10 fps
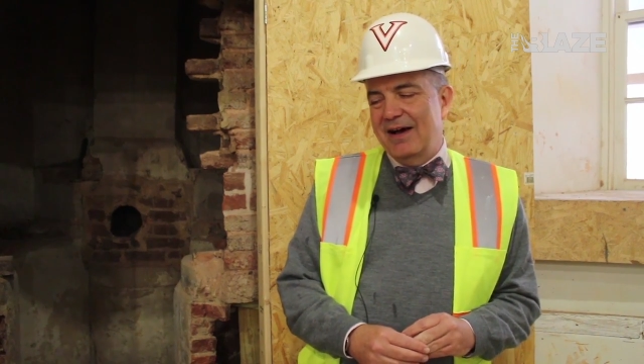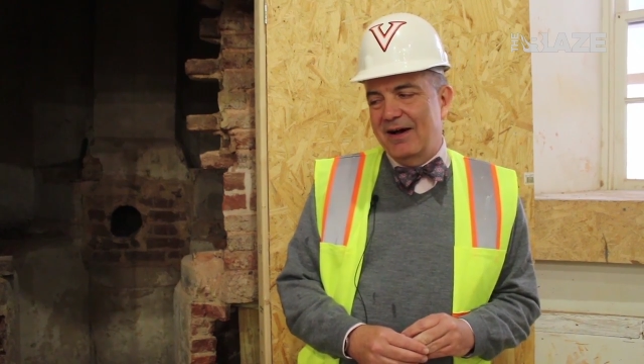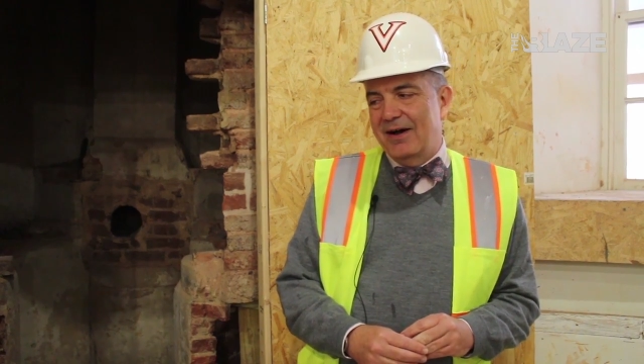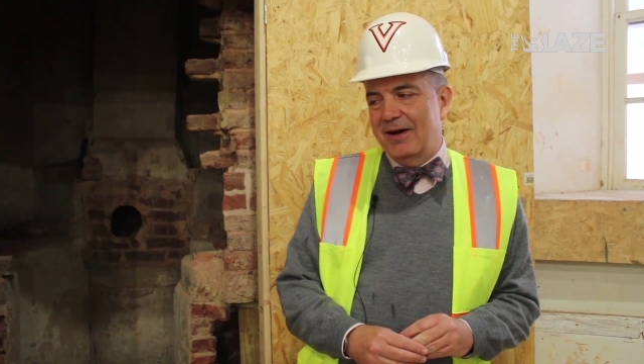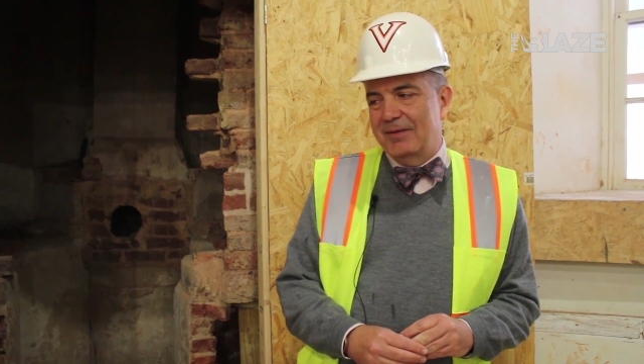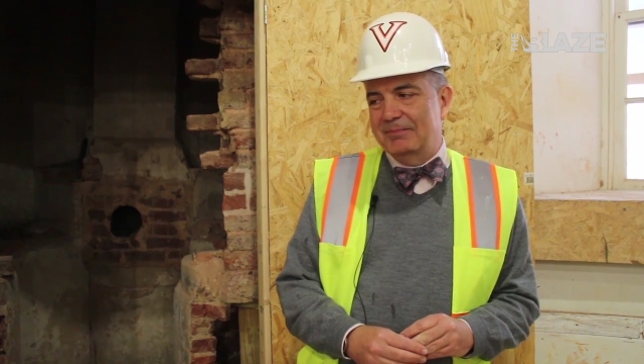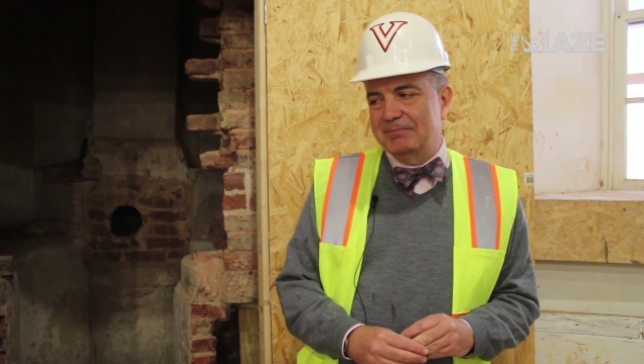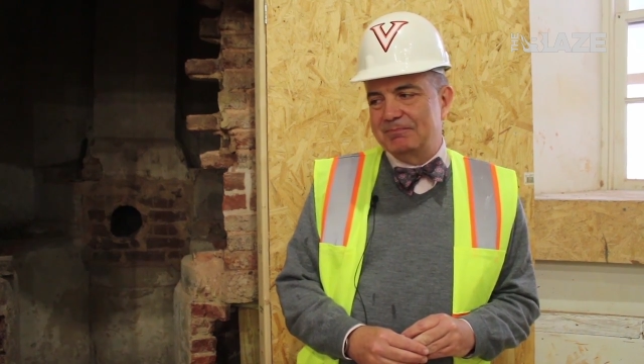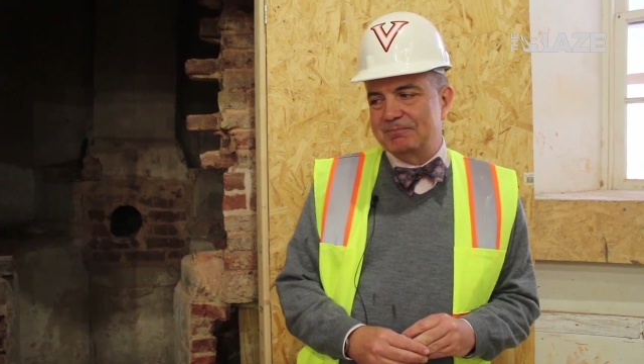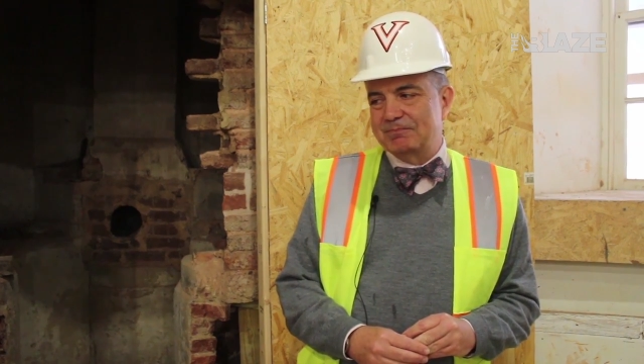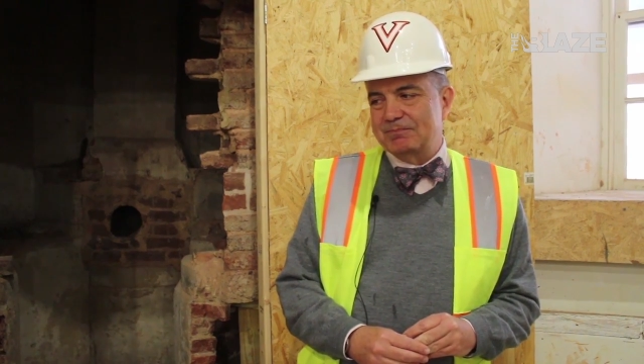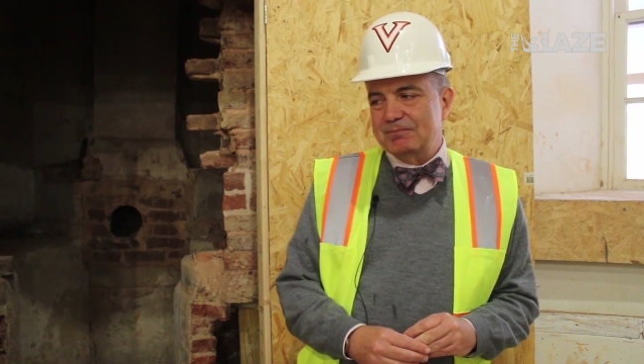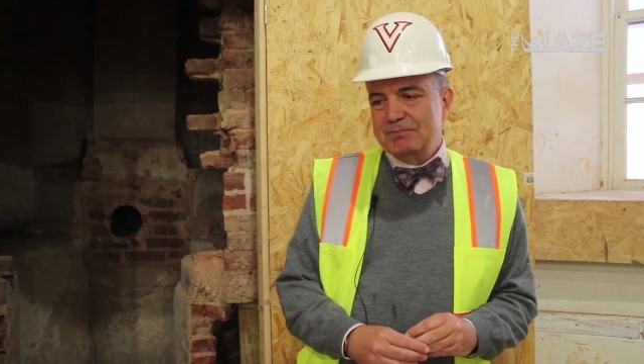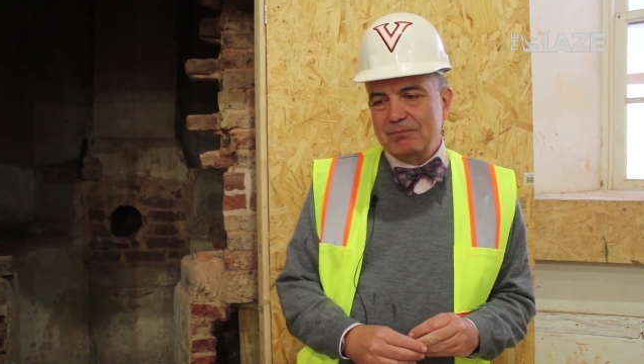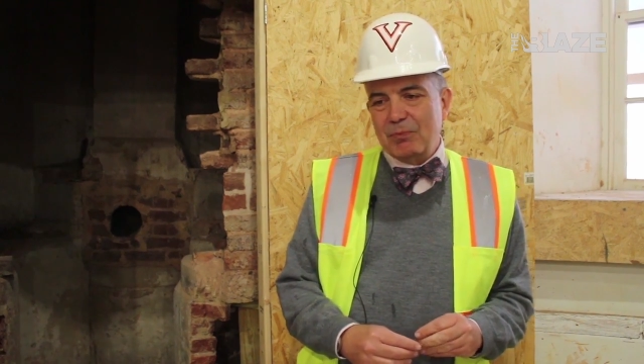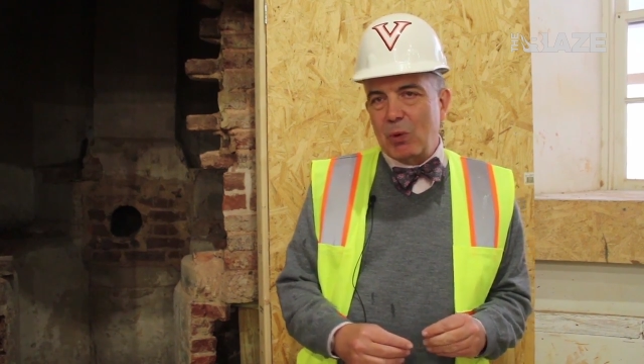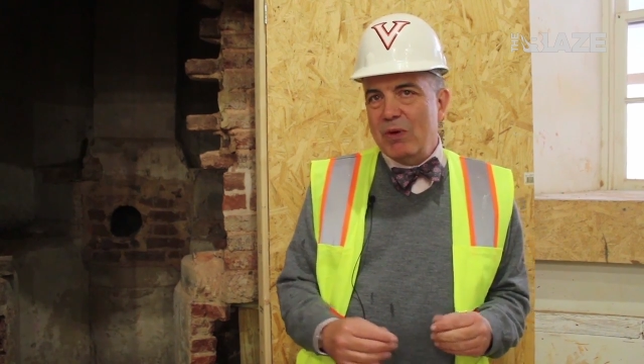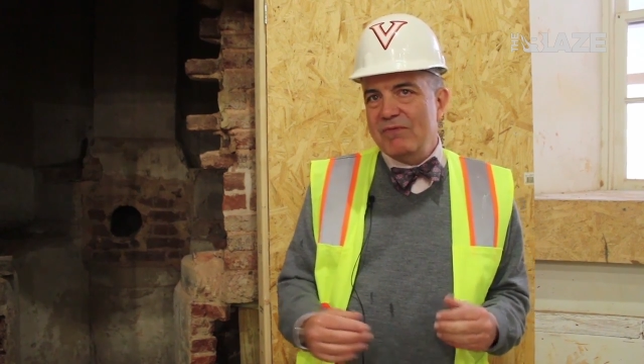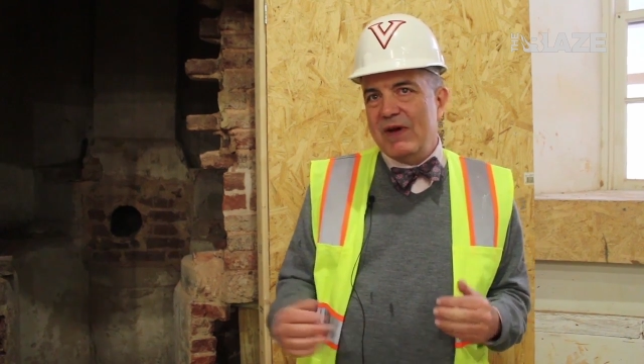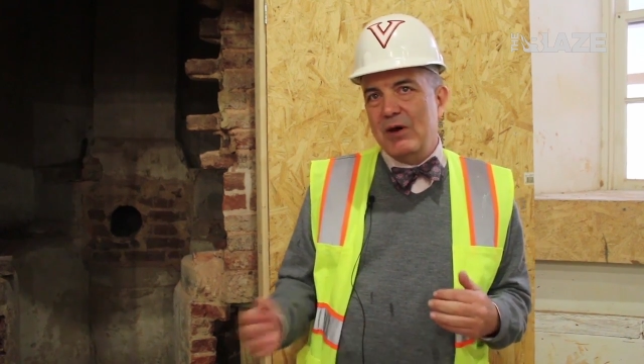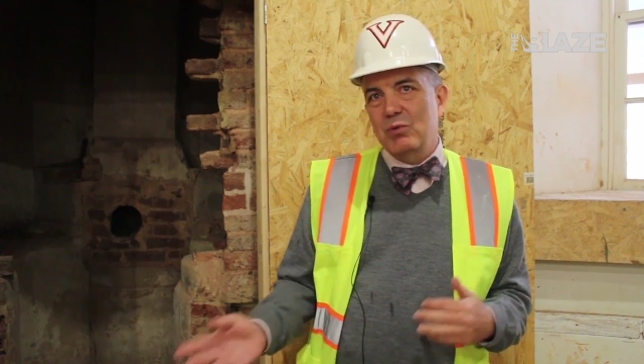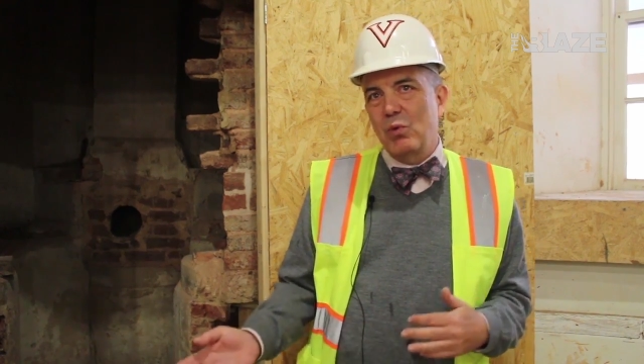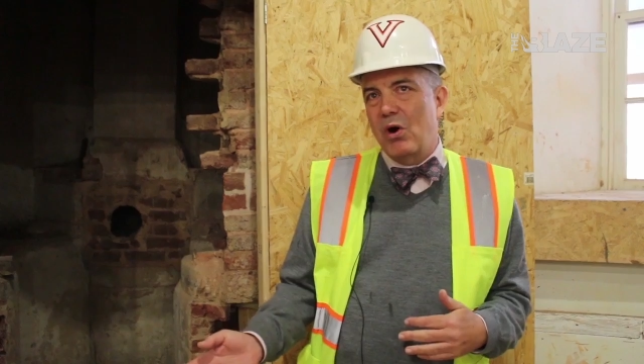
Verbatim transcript: Um, we found